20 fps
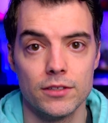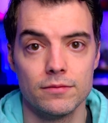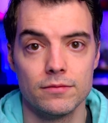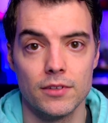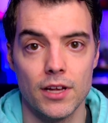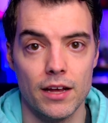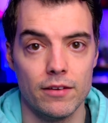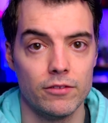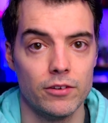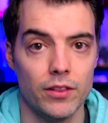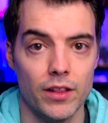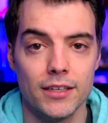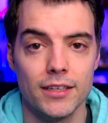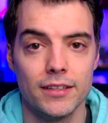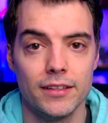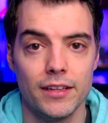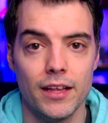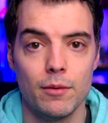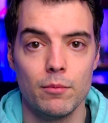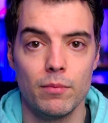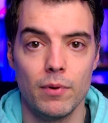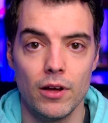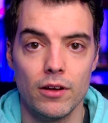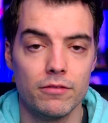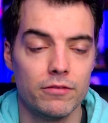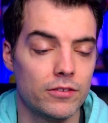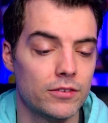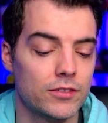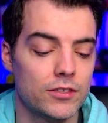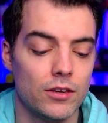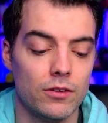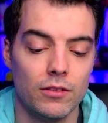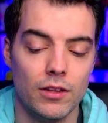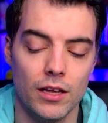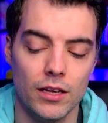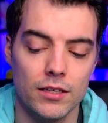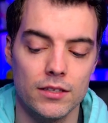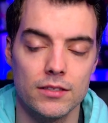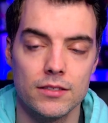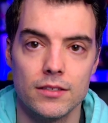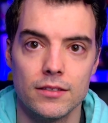after that buff. So thanks,